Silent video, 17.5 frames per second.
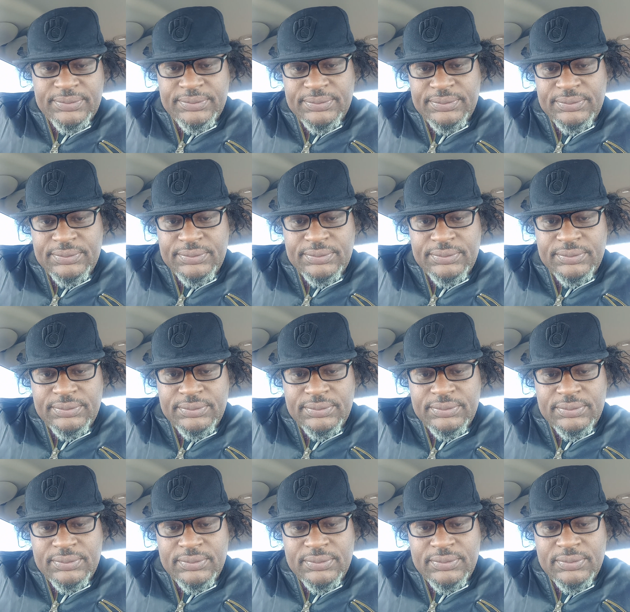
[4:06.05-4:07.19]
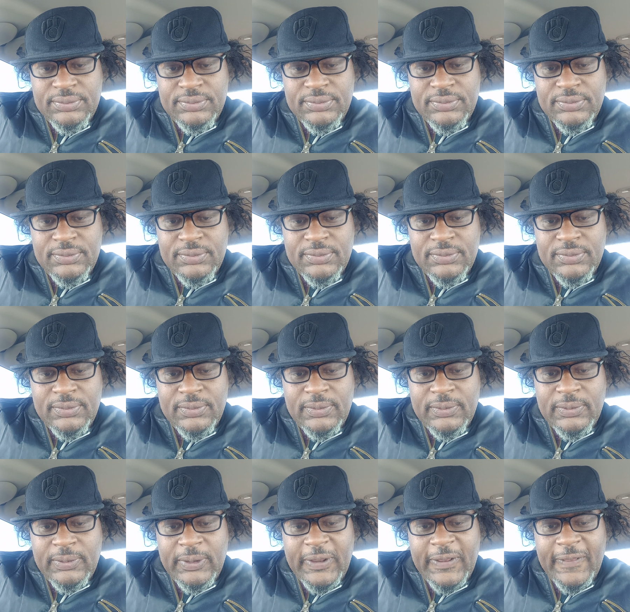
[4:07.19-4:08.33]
Nothing is said.